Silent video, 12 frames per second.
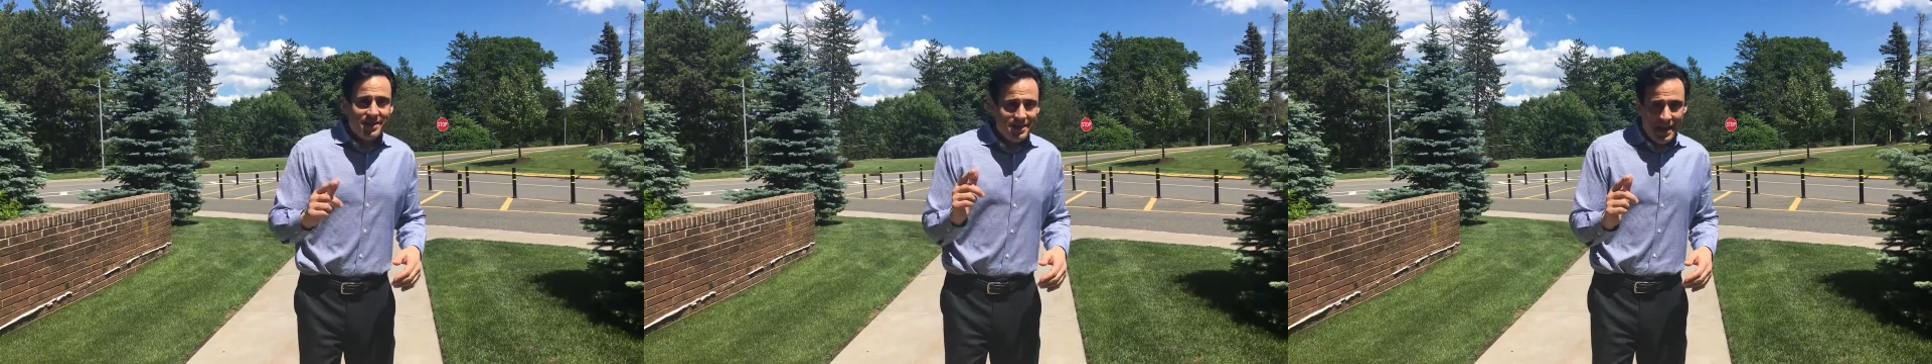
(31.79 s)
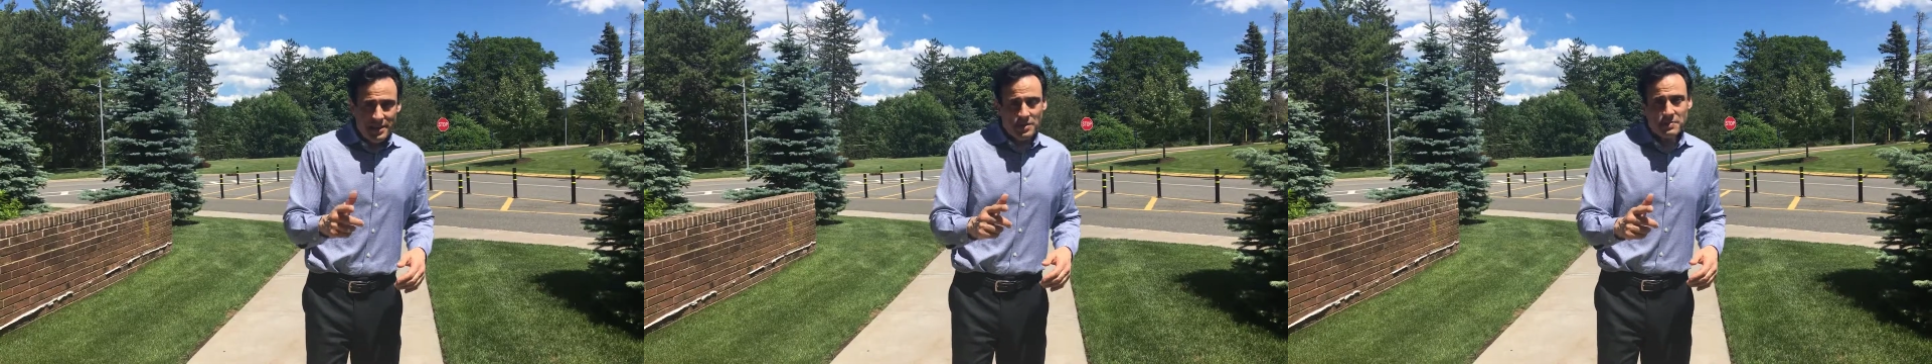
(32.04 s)

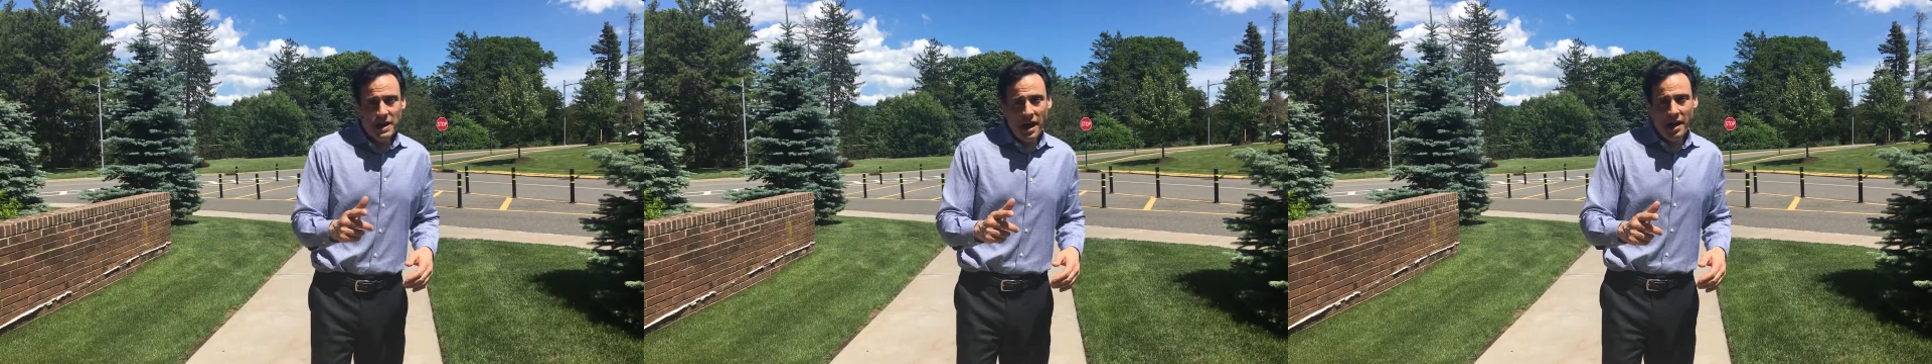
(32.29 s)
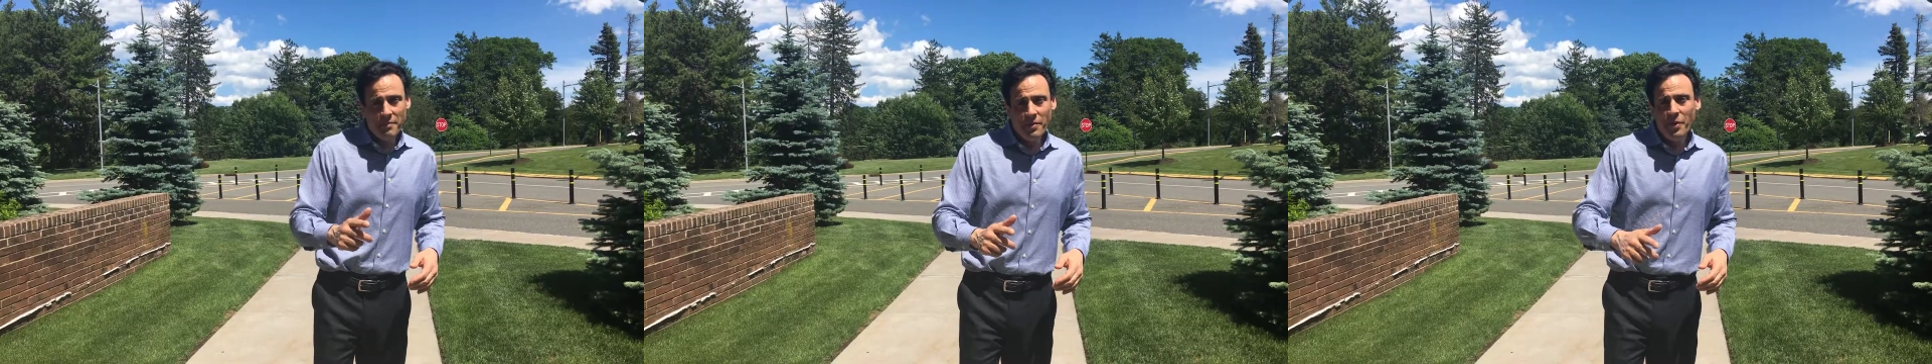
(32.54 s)
take some
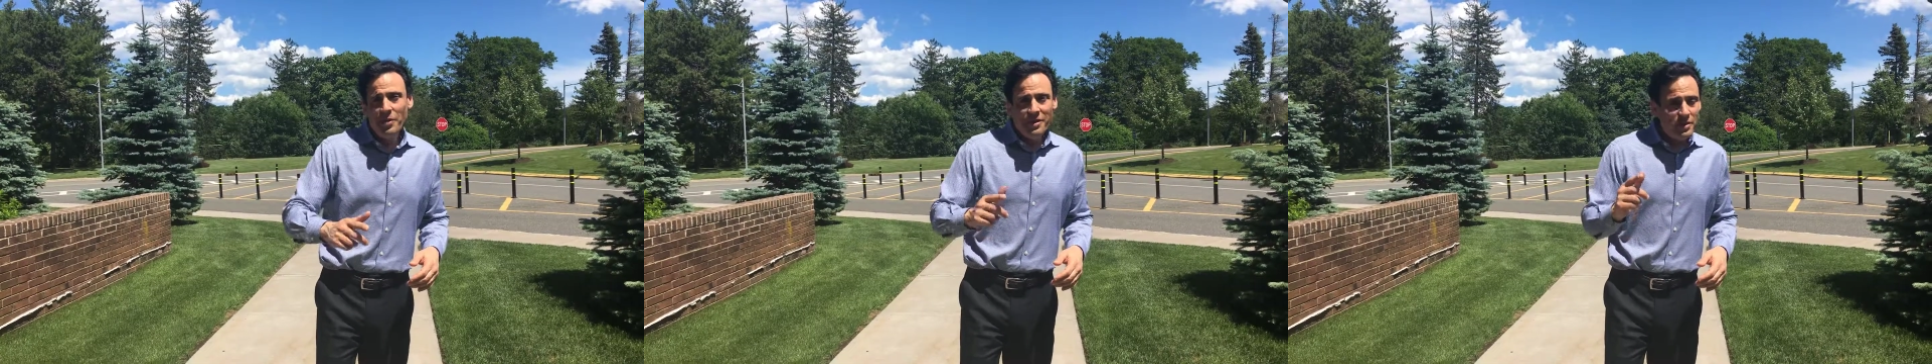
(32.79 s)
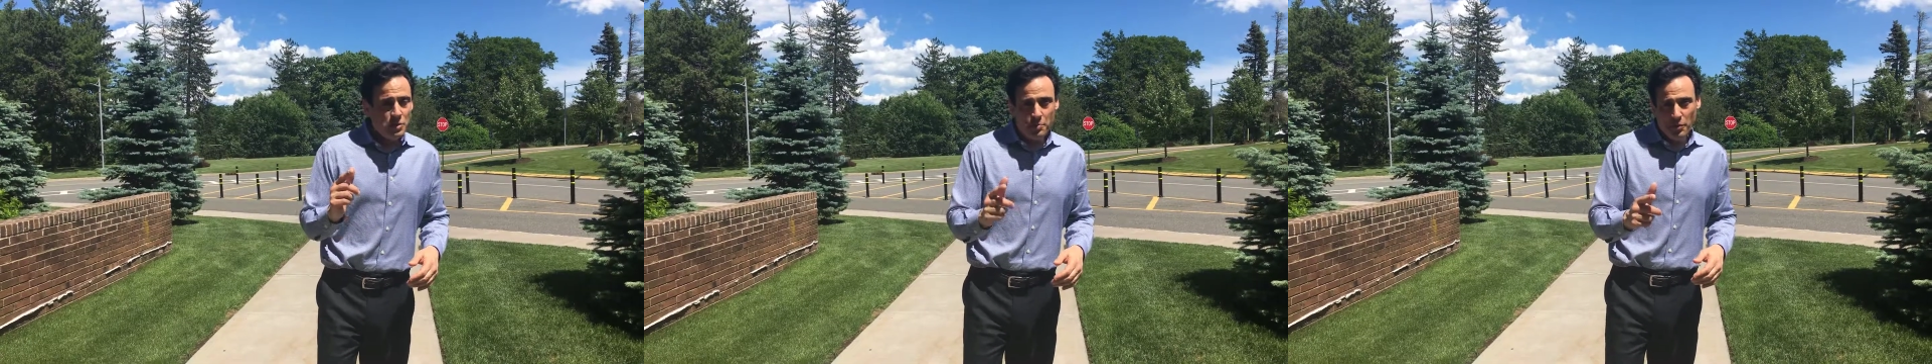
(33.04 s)
time,
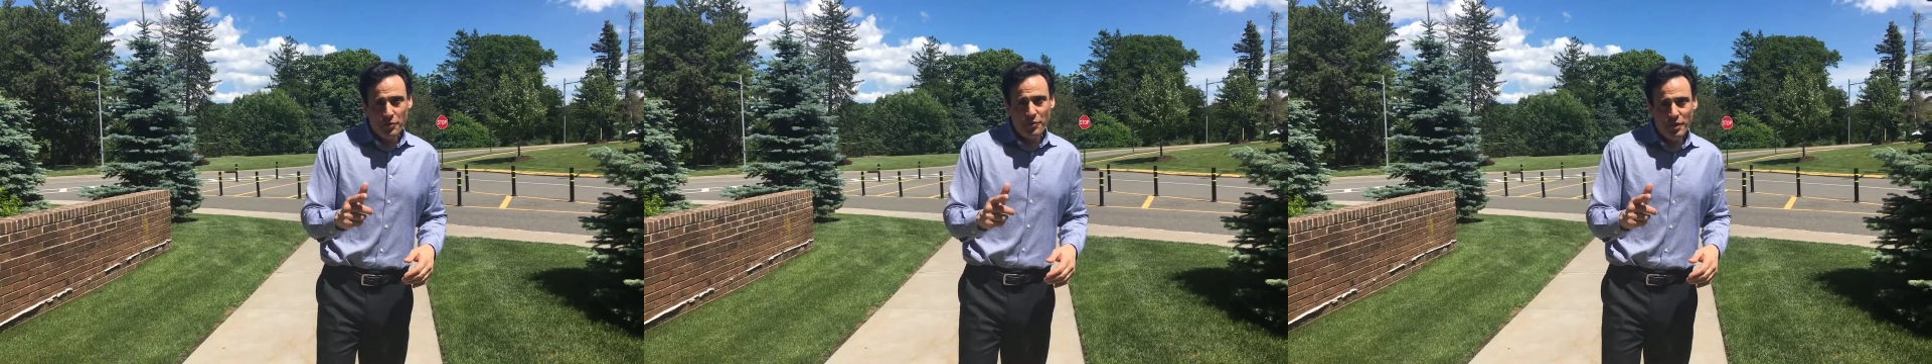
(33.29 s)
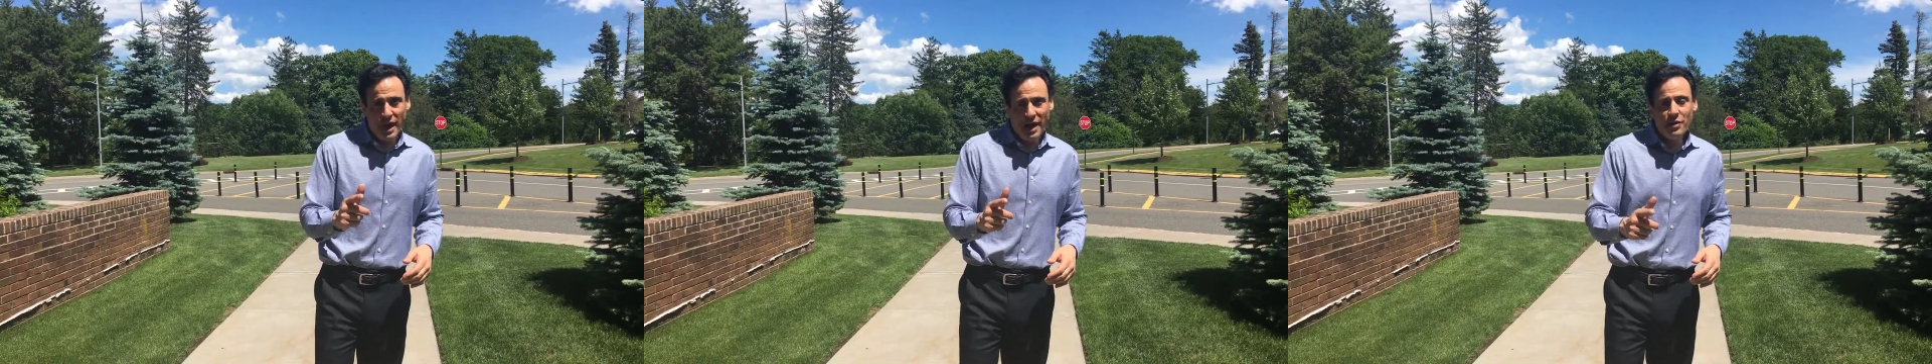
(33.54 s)
it's
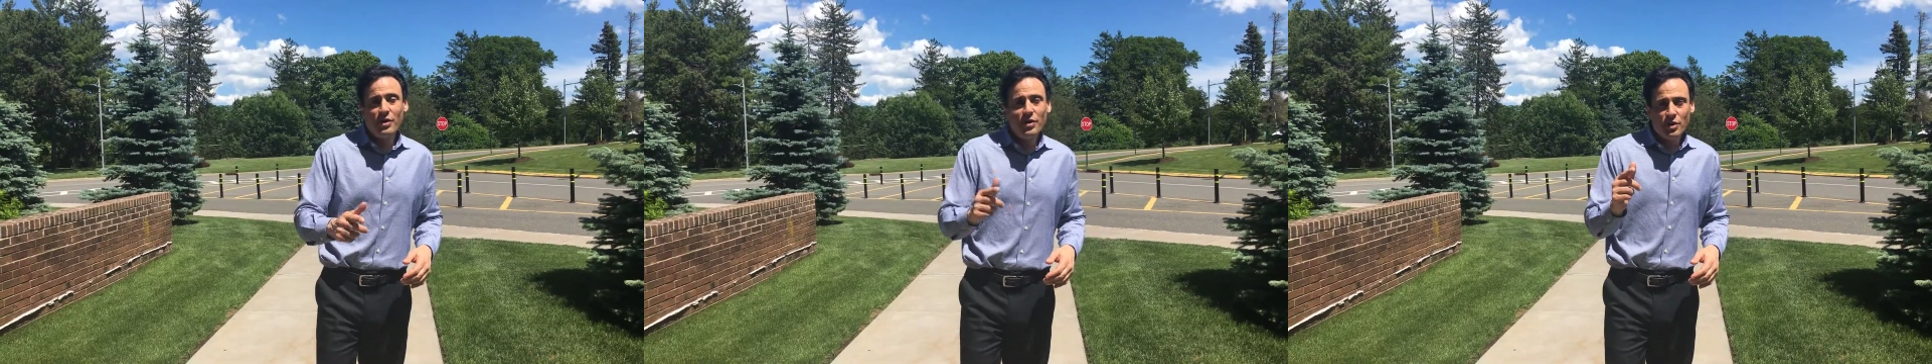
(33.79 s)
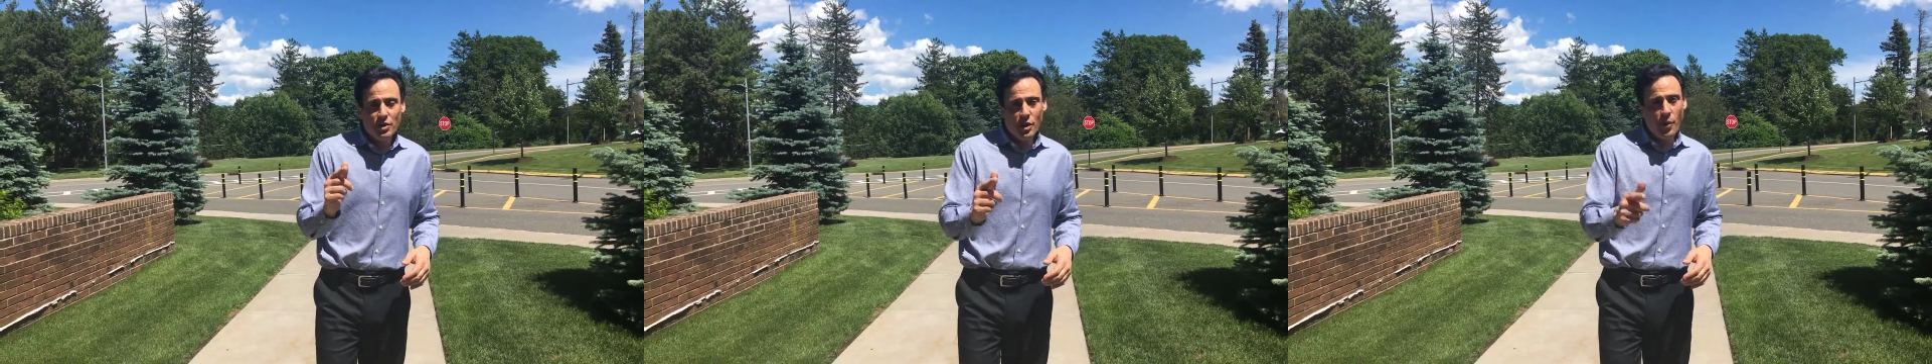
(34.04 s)
beautiful out,
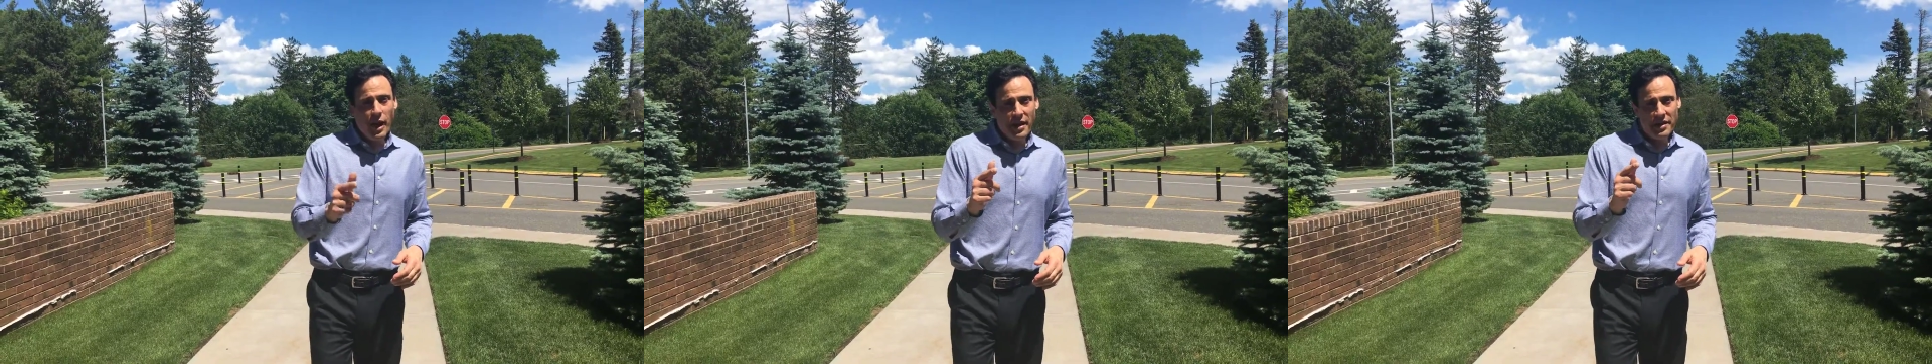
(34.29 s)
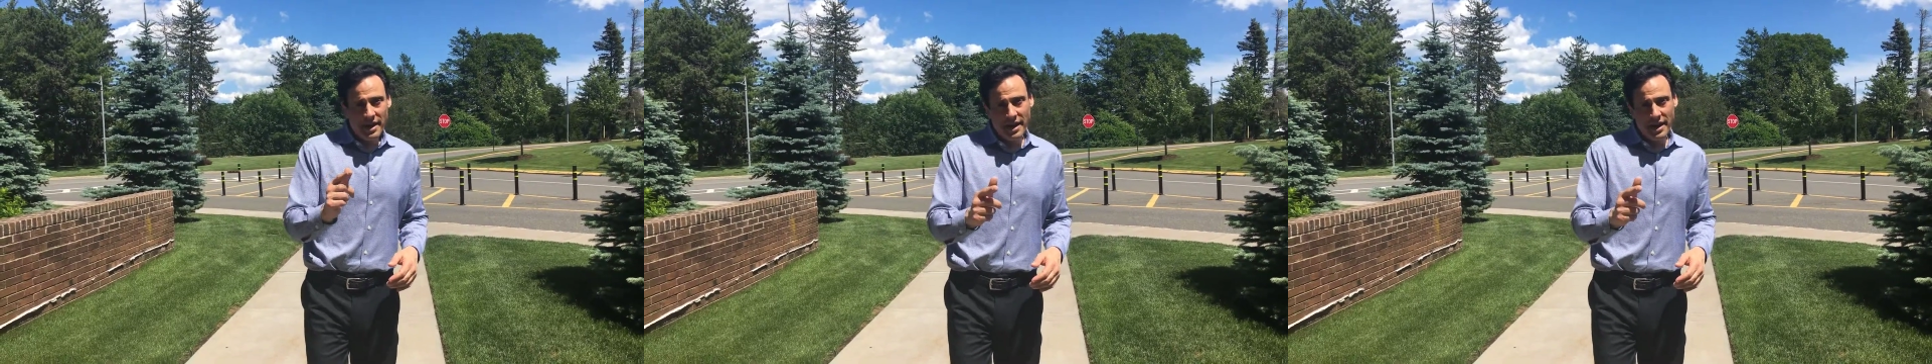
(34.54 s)
go out and